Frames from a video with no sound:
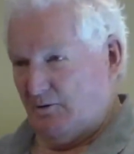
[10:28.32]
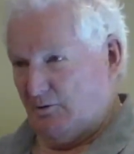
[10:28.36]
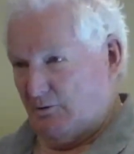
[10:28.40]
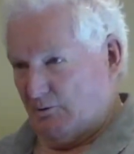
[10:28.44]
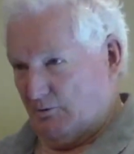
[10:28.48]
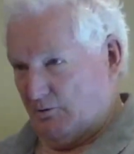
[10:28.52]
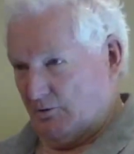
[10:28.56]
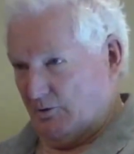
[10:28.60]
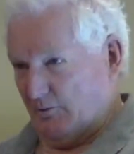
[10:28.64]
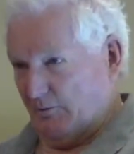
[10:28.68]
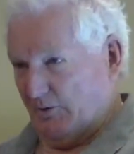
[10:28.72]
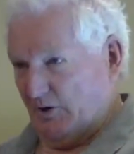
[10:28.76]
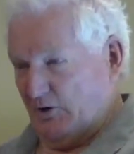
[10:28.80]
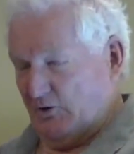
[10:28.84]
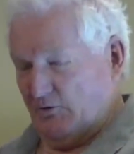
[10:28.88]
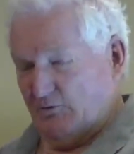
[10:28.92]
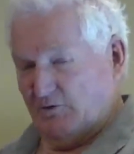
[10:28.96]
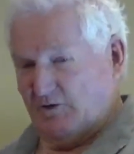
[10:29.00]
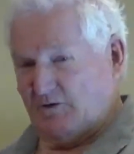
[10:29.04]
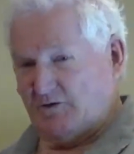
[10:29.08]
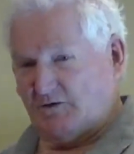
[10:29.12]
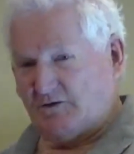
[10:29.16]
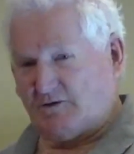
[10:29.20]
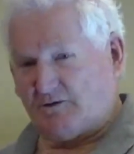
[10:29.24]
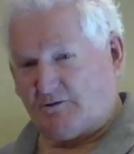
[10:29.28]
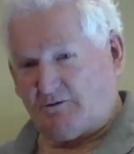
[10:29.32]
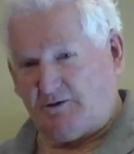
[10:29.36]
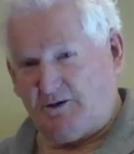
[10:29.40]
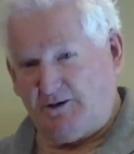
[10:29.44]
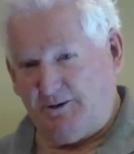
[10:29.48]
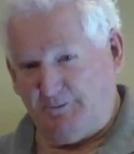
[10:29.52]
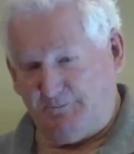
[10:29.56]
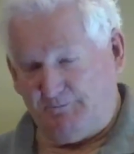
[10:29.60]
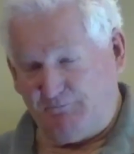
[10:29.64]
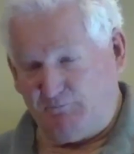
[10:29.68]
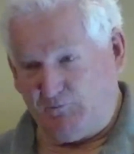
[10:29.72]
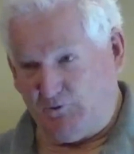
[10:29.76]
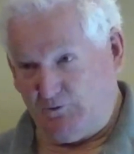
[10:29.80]
automotive
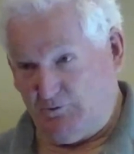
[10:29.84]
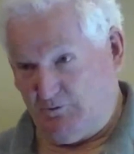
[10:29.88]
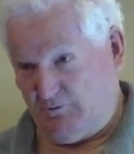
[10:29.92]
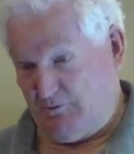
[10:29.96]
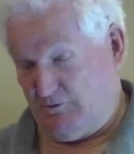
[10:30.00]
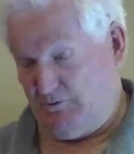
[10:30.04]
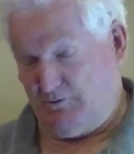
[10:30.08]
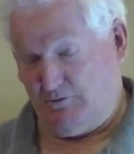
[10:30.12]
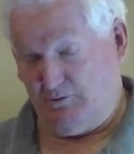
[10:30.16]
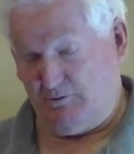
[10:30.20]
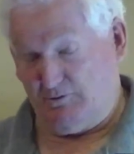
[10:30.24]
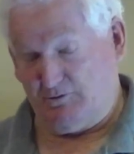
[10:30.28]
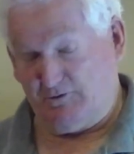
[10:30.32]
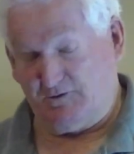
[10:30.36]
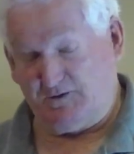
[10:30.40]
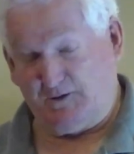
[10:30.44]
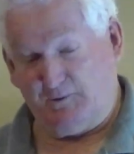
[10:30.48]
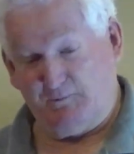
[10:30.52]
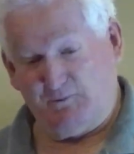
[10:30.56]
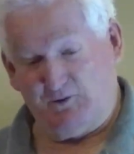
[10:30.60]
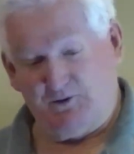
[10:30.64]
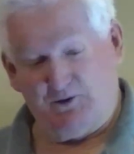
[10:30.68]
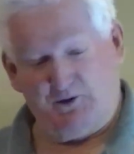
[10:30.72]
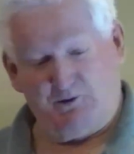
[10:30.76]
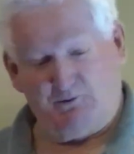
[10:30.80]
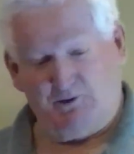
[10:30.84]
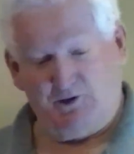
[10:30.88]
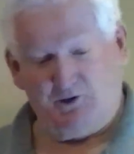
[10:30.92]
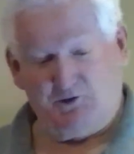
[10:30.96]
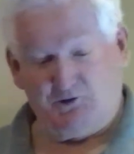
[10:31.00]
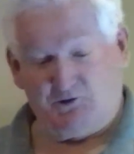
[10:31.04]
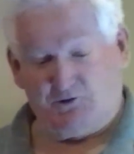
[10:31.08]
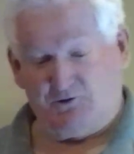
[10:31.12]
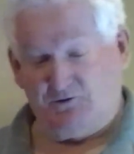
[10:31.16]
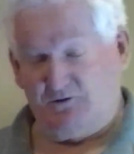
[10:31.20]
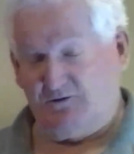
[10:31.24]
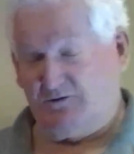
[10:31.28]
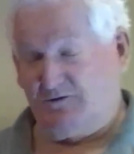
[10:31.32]
industry, or some of their
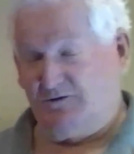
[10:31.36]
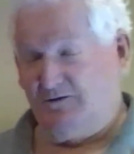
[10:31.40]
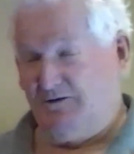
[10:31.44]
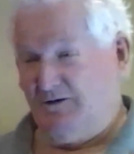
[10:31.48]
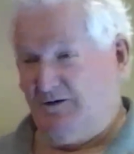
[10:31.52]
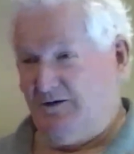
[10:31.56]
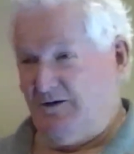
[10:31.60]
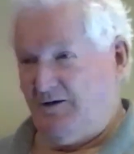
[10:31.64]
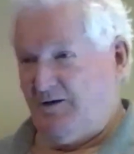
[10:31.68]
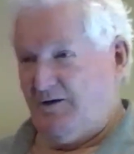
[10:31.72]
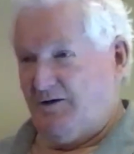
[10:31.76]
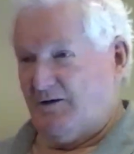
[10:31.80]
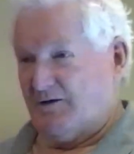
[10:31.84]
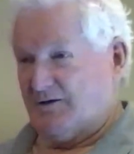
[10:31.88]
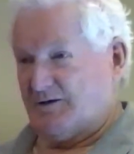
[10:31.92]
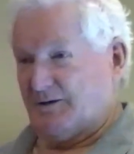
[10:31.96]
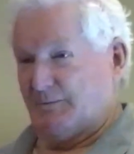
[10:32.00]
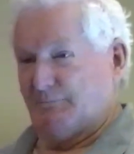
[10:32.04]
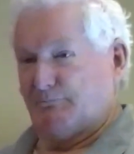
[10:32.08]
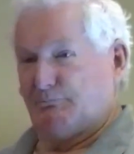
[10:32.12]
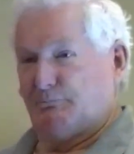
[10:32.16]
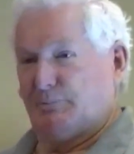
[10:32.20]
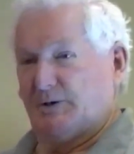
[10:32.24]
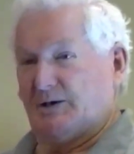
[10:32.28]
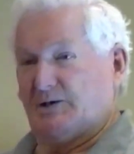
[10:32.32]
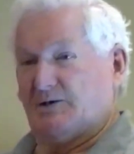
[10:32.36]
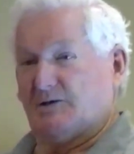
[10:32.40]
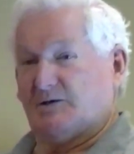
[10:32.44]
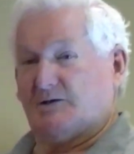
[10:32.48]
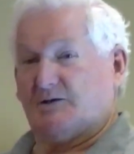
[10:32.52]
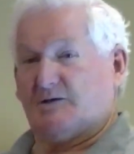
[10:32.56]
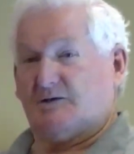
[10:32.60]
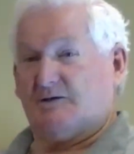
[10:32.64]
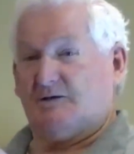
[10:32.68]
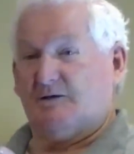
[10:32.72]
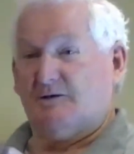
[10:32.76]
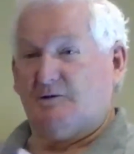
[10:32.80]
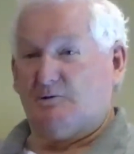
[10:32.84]
engines, it's the
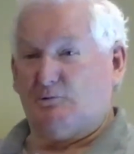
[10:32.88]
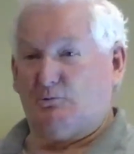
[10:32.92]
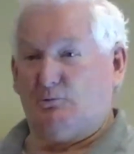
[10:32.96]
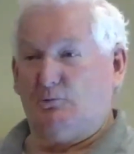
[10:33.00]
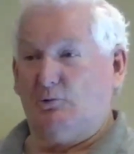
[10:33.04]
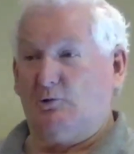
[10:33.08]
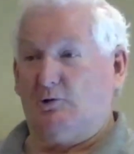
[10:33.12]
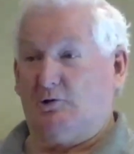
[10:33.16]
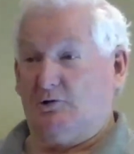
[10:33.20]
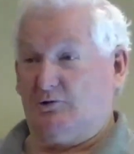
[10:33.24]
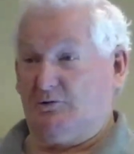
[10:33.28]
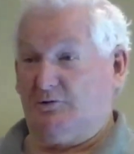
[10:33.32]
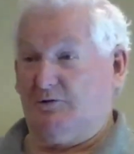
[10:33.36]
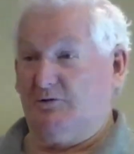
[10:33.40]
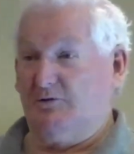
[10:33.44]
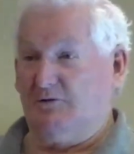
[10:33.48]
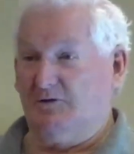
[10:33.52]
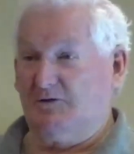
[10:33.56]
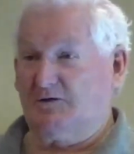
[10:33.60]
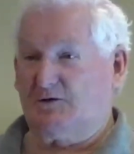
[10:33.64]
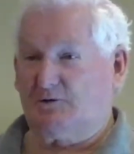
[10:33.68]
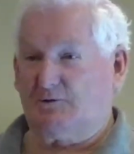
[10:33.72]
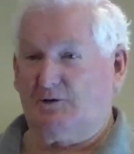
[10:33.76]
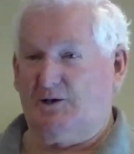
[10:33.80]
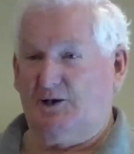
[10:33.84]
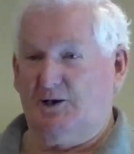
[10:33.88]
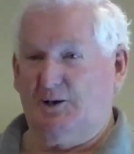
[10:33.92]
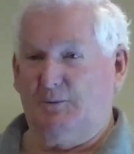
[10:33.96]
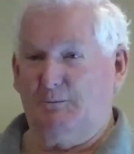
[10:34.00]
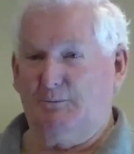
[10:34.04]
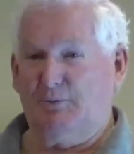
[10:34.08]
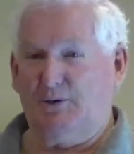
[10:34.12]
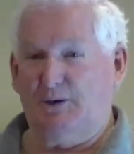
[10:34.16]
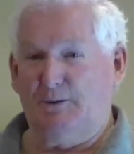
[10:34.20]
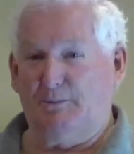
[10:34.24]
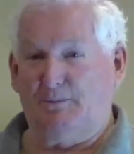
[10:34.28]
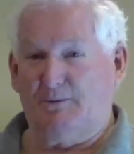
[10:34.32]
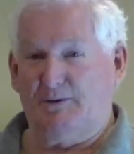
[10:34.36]
biggest rot on the Australian
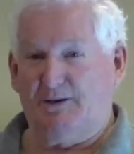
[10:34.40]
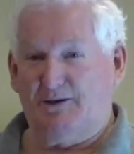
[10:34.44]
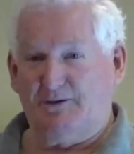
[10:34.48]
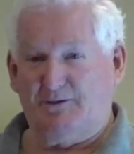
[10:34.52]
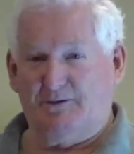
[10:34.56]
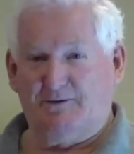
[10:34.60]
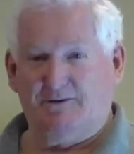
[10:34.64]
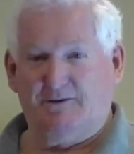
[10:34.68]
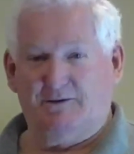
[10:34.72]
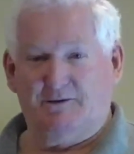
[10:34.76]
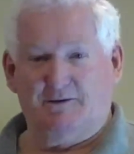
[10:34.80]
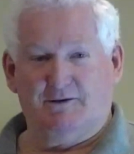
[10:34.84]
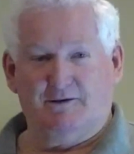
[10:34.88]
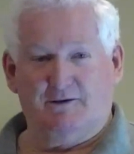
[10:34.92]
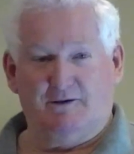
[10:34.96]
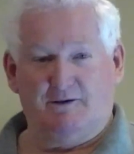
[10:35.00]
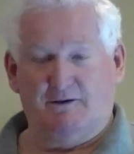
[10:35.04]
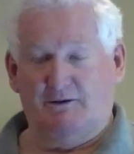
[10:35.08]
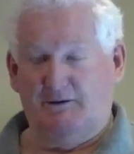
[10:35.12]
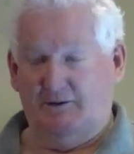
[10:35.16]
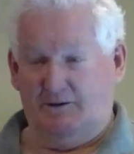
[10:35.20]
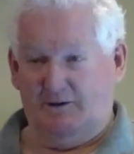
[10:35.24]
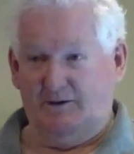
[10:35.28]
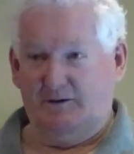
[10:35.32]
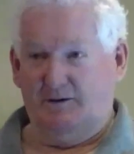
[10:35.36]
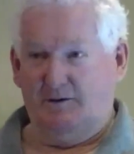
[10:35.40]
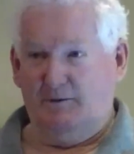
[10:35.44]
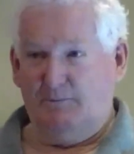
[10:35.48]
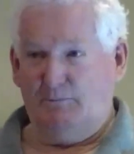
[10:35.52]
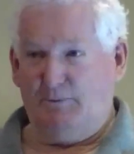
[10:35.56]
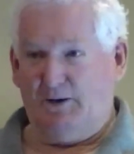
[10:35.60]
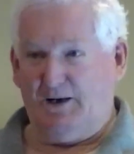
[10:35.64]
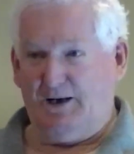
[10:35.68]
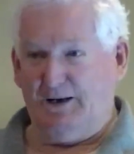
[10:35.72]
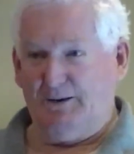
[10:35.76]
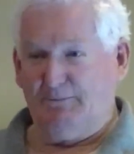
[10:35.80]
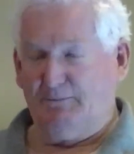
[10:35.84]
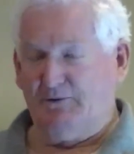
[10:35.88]
people other than the
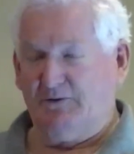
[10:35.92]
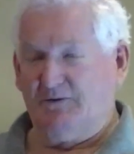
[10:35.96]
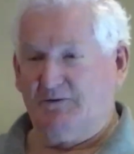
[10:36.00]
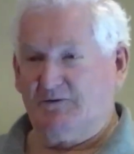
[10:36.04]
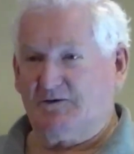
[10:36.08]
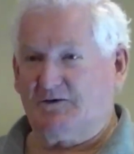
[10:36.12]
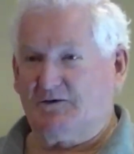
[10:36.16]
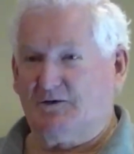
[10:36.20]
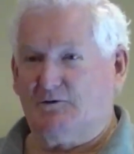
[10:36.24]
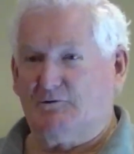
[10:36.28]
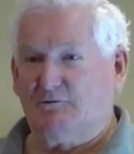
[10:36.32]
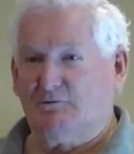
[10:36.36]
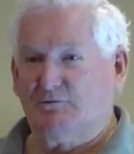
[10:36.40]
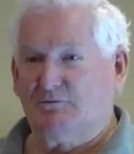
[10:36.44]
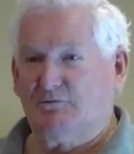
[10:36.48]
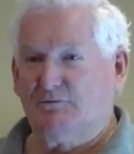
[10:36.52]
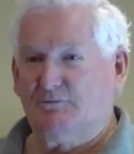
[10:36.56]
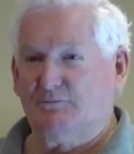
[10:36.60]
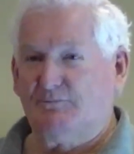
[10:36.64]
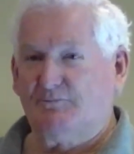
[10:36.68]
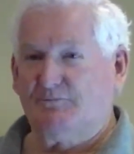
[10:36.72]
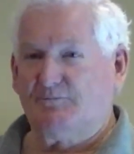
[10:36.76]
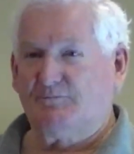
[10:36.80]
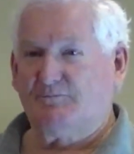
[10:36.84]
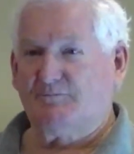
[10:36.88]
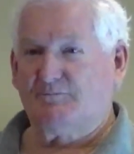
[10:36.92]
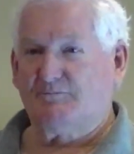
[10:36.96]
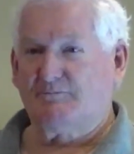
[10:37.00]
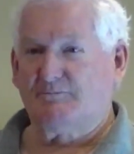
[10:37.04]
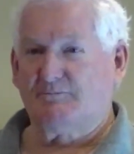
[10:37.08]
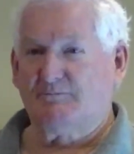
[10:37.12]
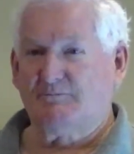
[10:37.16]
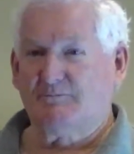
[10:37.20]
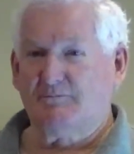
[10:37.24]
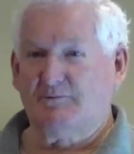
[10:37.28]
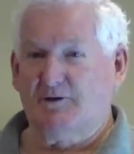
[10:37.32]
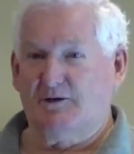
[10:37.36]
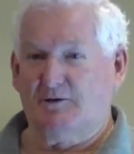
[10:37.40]
Parliament itself.
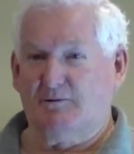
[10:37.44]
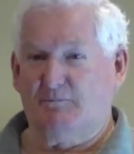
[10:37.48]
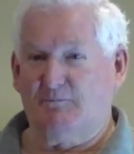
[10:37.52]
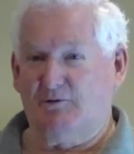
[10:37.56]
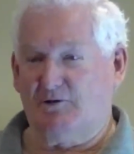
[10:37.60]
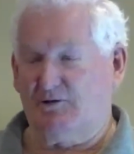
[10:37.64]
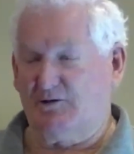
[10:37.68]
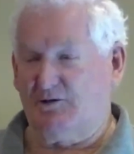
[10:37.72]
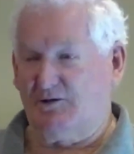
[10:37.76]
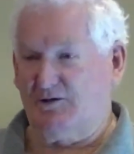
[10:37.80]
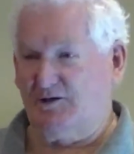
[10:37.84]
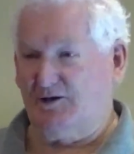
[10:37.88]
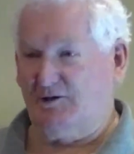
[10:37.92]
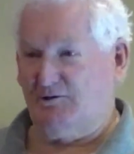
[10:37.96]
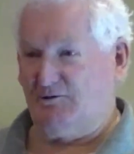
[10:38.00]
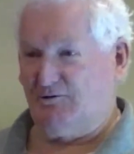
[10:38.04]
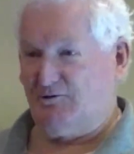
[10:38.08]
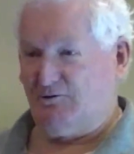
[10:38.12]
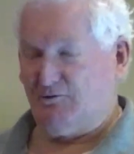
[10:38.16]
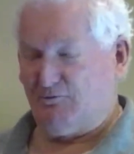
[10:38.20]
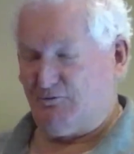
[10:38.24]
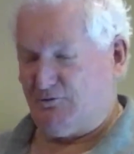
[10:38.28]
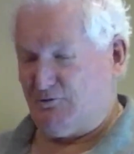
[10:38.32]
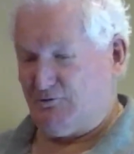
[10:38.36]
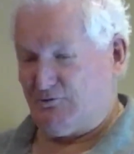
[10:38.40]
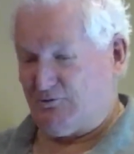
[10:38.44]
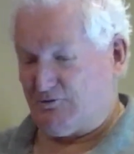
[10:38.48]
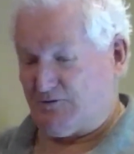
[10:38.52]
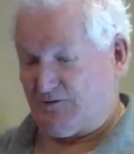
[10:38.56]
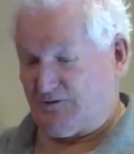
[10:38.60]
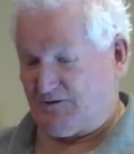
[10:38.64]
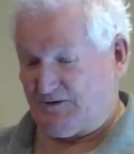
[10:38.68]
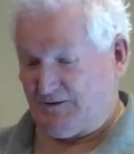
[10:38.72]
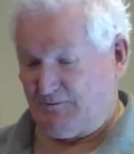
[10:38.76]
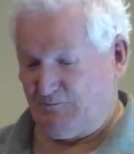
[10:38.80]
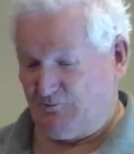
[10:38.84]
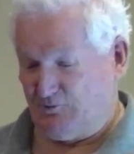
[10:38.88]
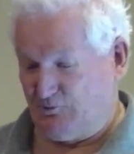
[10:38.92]
And I'm not going to go into the fuel
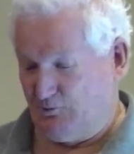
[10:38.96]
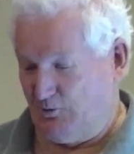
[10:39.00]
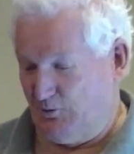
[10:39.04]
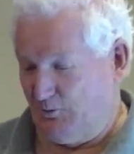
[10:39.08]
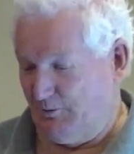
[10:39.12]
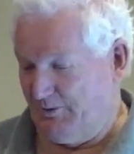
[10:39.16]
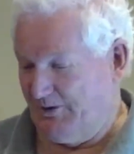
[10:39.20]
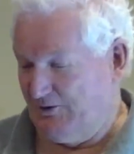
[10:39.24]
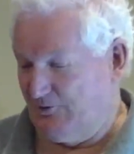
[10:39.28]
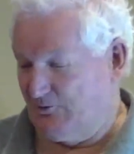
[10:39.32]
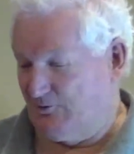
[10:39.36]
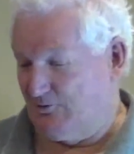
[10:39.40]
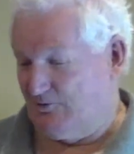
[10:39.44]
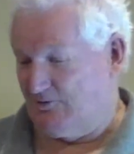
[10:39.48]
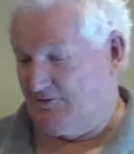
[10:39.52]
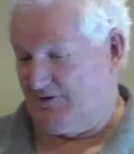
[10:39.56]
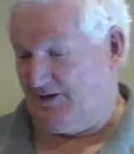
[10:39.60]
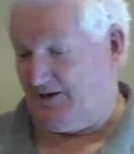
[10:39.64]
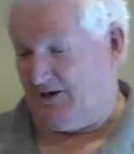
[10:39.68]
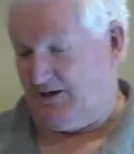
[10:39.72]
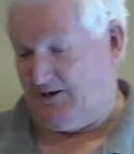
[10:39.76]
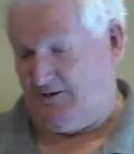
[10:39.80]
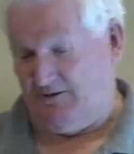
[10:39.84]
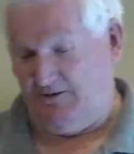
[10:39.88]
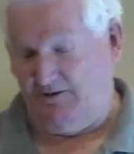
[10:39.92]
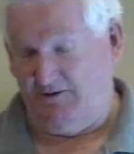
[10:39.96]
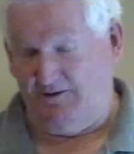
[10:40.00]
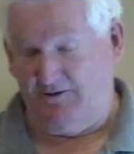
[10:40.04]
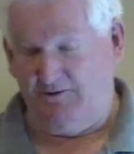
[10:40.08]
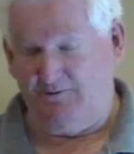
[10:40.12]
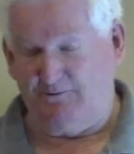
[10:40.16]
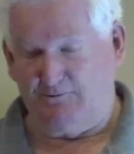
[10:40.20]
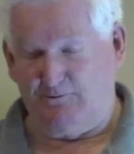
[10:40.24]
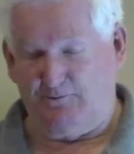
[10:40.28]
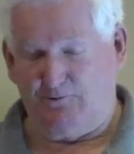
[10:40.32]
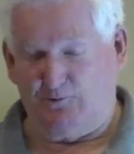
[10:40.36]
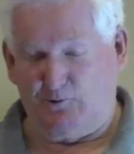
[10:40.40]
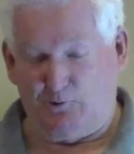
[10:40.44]
system, we'll be here all day
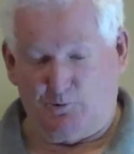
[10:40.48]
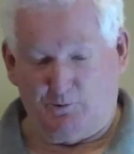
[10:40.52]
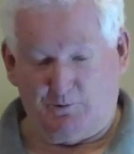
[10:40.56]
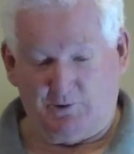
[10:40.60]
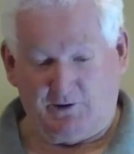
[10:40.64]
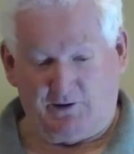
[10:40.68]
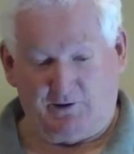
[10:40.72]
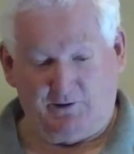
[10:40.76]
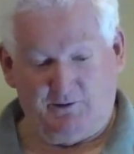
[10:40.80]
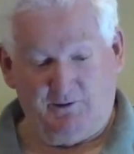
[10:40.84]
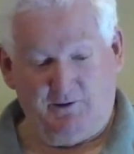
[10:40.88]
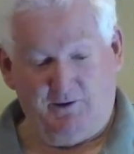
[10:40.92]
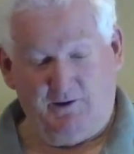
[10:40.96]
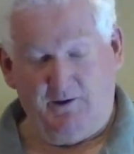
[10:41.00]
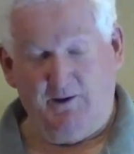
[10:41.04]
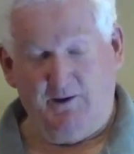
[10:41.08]
or all week.